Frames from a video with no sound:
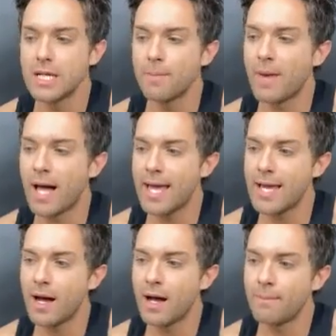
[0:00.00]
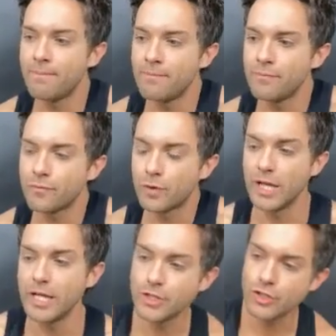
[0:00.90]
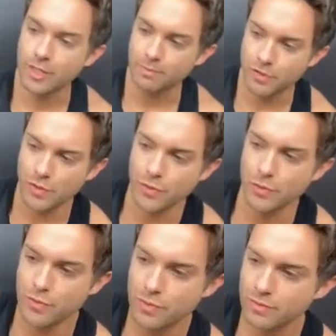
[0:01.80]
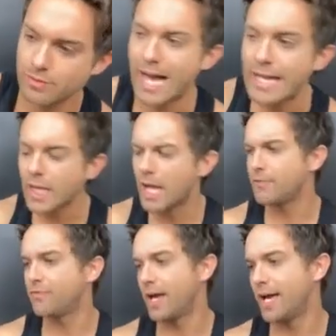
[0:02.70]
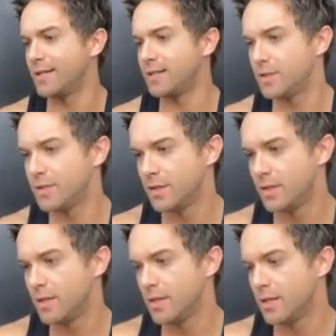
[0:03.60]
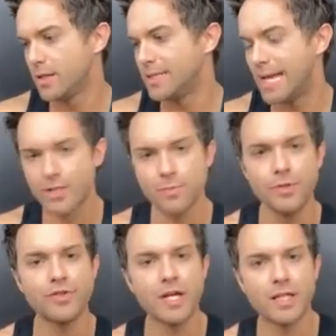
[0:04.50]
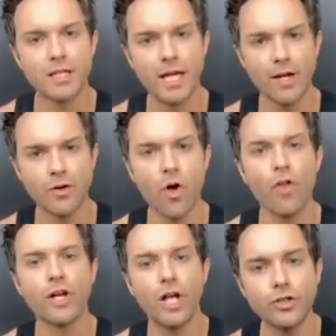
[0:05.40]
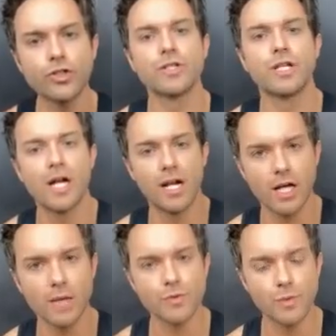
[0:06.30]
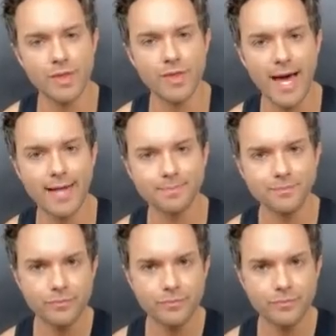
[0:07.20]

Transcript: my relationship to nightlife and dance music and all the culture that kind of comes with that,